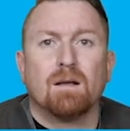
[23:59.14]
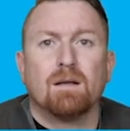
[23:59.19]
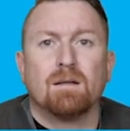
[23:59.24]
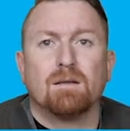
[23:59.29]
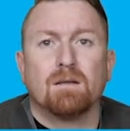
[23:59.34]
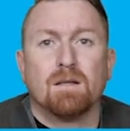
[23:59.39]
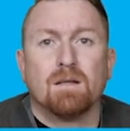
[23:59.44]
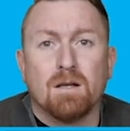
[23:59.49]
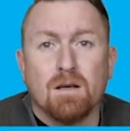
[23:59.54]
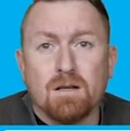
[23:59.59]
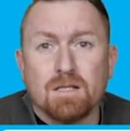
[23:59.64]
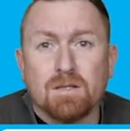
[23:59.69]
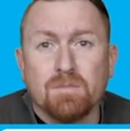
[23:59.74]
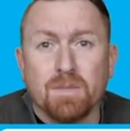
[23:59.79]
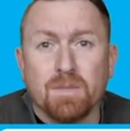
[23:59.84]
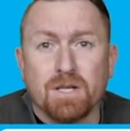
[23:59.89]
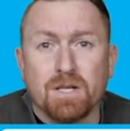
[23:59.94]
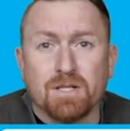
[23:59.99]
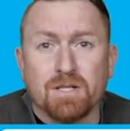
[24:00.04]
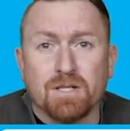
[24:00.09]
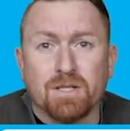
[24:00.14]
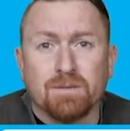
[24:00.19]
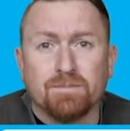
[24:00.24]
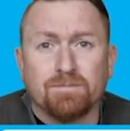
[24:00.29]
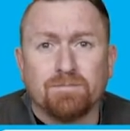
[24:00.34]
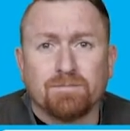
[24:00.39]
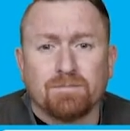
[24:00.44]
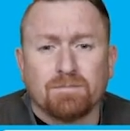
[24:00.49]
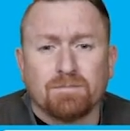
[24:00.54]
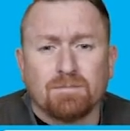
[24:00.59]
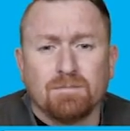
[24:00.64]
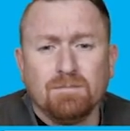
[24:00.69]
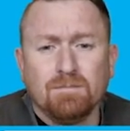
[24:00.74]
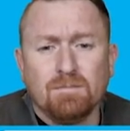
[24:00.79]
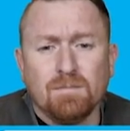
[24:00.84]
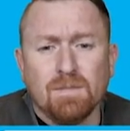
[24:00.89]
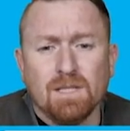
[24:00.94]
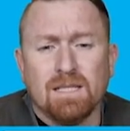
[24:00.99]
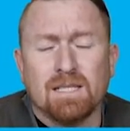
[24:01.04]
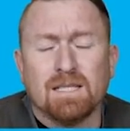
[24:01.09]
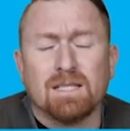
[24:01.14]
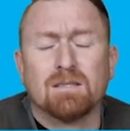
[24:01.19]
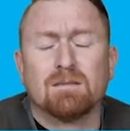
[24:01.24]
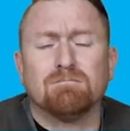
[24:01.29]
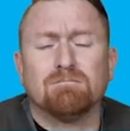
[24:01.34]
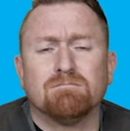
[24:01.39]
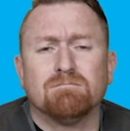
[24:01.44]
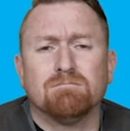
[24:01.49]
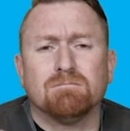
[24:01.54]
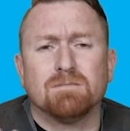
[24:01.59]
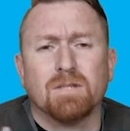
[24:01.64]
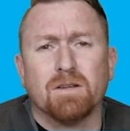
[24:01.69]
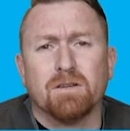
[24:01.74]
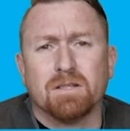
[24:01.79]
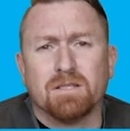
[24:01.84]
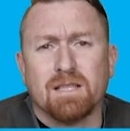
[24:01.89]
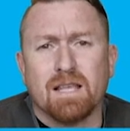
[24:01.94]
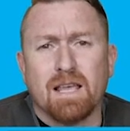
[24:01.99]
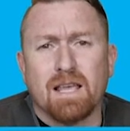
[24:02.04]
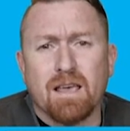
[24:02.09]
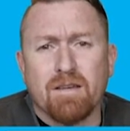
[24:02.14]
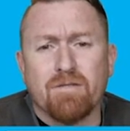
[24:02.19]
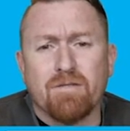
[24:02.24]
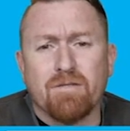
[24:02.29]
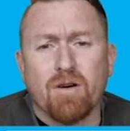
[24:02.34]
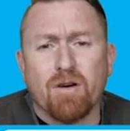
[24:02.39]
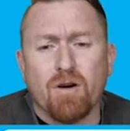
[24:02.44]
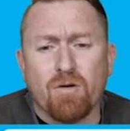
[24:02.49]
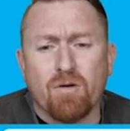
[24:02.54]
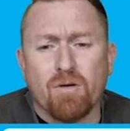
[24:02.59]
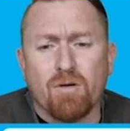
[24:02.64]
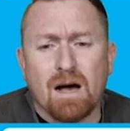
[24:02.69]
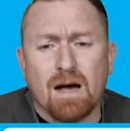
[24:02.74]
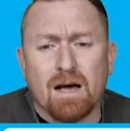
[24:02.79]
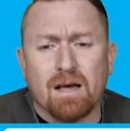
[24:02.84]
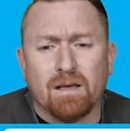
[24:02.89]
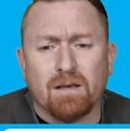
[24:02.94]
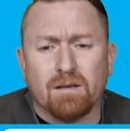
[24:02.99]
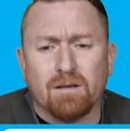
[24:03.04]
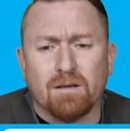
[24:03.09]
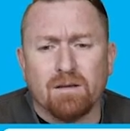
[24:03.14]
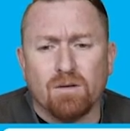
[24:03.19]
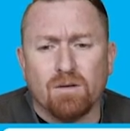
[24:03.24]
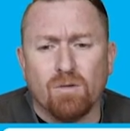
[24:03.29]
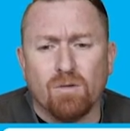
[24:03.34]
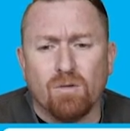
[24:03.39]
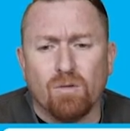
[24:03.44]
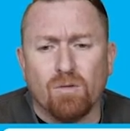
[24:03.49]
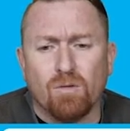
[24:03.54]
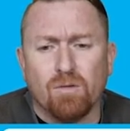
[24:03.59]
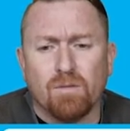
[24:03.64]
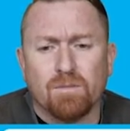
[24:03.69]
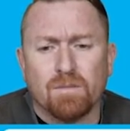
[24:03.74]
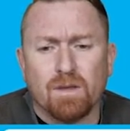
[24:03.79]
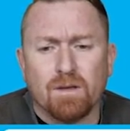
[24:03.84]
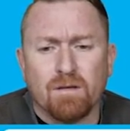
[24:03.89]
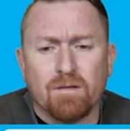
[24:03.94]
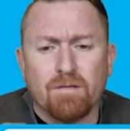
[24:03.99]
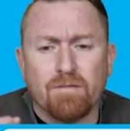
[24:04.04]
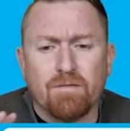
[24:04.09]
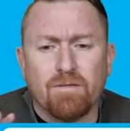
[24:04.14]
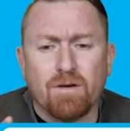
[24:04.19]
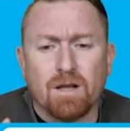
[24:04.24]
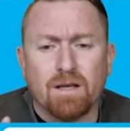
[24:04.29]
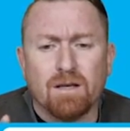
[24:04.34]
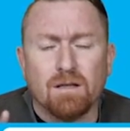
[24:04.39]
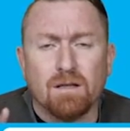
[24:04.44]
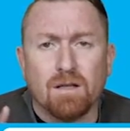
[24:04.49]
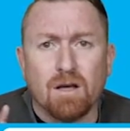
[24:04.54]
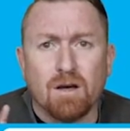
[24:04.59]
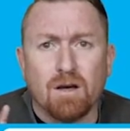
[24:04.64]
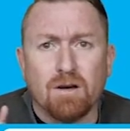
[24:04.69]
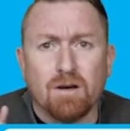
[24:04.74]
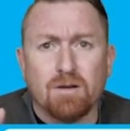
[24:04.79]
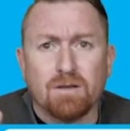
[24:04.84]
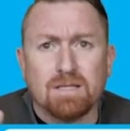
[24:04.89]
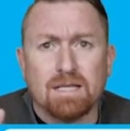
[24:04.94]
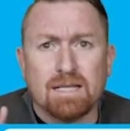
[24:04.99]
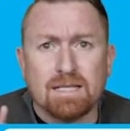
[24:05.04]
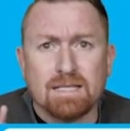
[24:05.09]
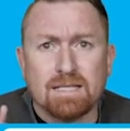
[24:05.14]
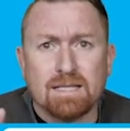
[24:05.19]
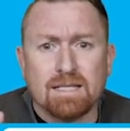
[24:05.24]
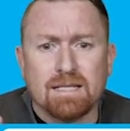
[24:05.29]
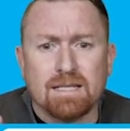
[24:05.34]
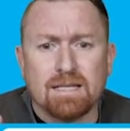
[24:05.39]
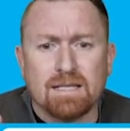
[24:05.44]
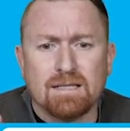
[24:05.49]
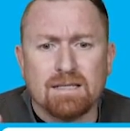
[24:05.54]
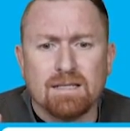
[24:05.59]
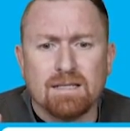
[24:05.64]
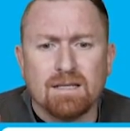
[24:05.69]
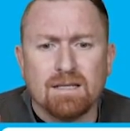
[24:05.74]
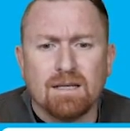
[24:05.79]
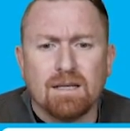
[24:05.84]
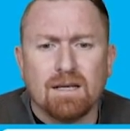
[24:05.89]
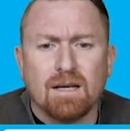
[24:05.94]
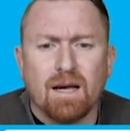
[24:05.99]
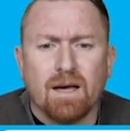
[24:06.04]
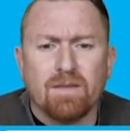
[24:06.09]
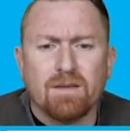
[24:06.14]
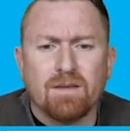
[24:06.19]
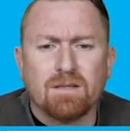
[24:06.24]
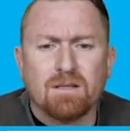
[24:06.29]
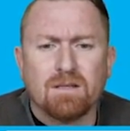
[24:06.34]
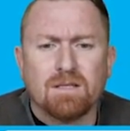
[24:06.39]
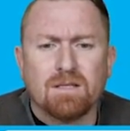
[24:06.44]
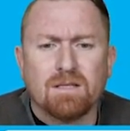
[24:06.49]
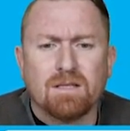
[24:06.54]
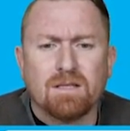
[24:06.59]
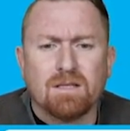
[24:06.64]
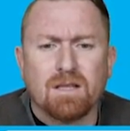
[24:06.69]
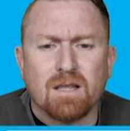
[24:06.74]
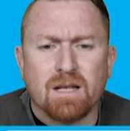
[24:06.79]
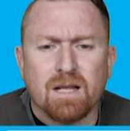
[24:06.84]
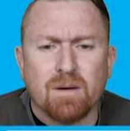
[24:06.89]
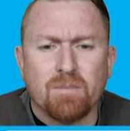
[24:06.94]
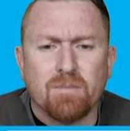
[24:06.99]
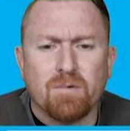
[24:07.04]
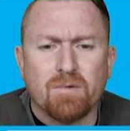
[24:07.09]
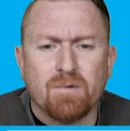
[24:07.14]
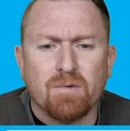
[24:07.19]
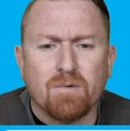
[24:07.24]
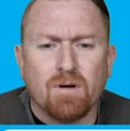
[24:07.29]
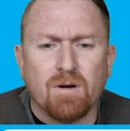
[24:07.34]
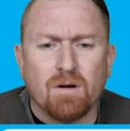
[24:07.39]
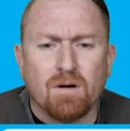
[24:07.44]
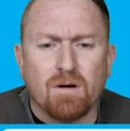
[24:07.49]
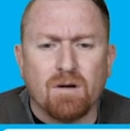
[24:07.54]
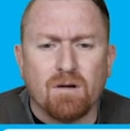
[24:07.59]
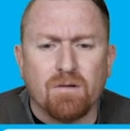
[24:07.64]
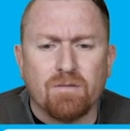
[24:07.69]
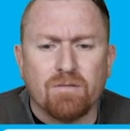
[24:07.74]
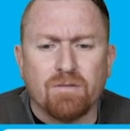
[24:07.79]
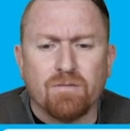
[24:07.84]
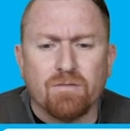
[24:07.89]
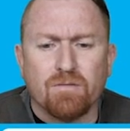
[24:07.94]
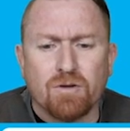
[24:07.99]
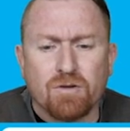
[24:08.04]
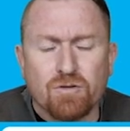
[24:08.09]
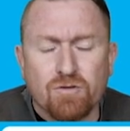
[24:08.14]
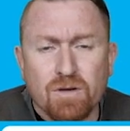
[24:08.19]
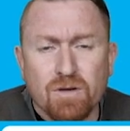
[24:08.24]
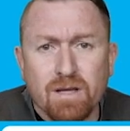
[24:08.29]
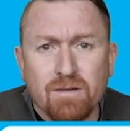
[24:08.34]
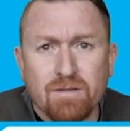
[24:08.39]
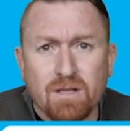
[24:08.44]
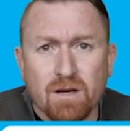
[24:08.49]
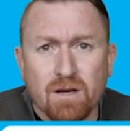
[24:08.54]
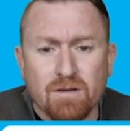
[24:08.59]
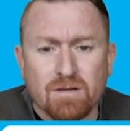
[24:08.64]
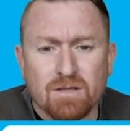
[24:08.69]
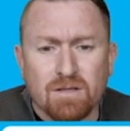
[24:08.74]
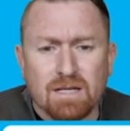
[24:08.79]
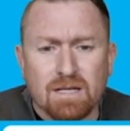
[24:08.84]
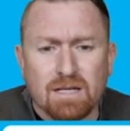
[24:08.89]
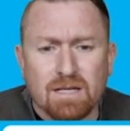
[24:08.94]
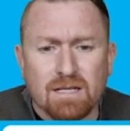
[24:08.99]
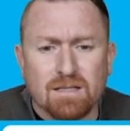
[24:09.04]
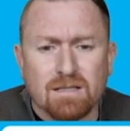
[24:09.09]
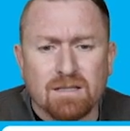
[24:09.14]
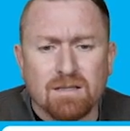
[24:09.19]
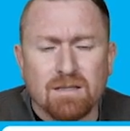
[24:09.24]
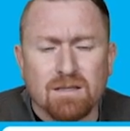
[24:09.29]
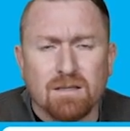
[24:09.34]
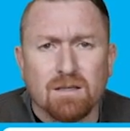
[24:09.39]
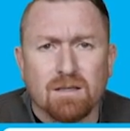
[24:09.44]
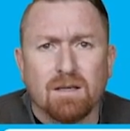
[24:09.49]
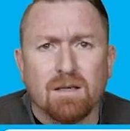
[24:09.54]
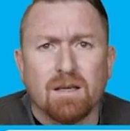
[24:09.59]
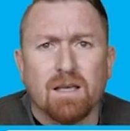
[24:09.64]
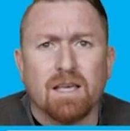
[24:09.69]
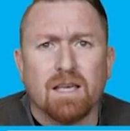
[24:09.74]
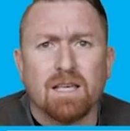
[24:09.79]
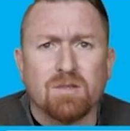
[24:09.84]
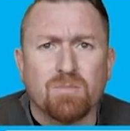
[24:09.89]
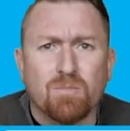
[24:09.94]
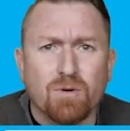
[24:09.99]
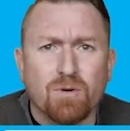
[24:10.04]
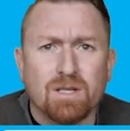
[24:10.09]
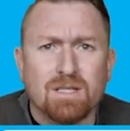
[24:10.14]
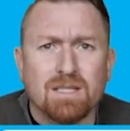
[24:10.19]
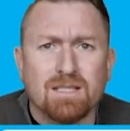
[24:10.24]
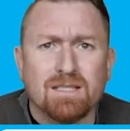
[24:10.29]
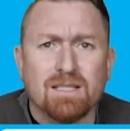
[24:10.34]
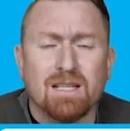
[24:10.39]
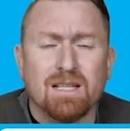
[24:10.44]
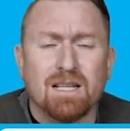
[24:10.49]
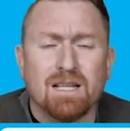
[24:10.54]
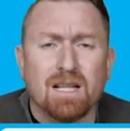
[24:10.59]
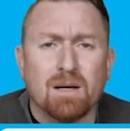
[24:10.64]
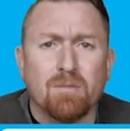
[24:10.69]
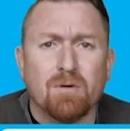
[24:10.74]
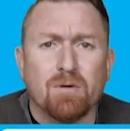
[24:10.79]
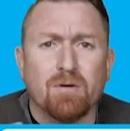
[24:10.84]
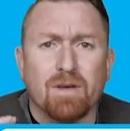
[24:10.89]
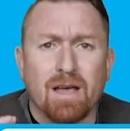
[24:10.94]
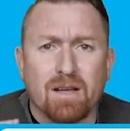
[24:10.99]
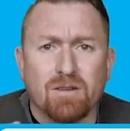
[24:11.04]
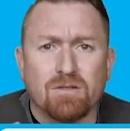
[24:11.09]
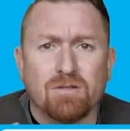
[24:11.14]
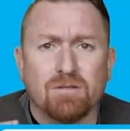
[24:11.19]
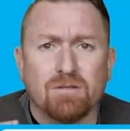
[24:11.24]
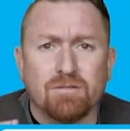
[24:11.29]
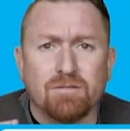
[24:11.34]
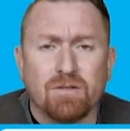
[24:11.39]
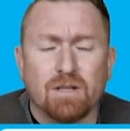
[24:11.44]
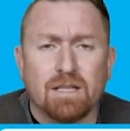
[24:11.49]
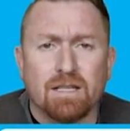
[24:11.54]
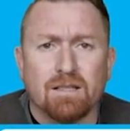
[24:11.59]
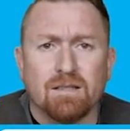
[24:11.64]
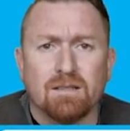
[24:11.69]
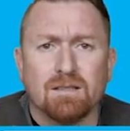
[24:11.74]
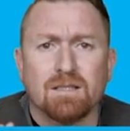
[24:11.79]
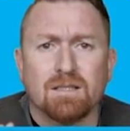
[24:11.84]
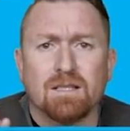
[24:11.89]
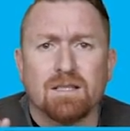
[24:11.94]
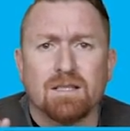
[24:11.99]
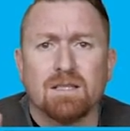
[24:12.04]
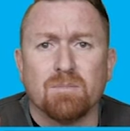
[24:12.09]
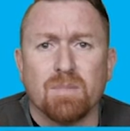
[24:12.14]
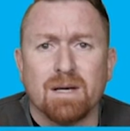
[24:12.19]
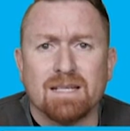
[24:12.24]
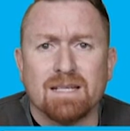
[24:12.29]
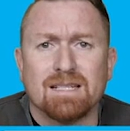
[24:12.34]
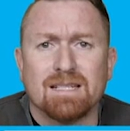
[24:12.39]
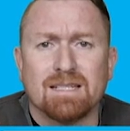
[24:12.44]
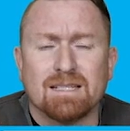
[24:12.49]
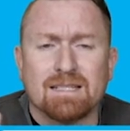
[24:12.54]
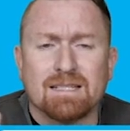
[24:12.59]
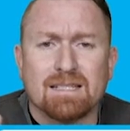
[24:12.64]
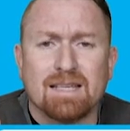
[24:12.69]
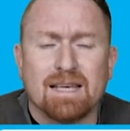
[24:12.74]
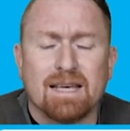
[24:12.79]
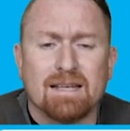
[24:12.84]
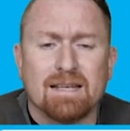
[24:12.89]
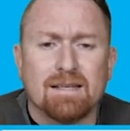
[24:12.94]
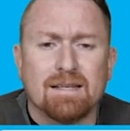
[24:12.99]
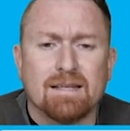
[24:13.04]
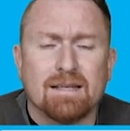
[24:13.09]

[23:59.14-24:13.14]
The last measure is known as the FOI or follicle oocyte index. And this looks at the number of retrieved oocytes expressed as the number of antral follicles at the baseline scan.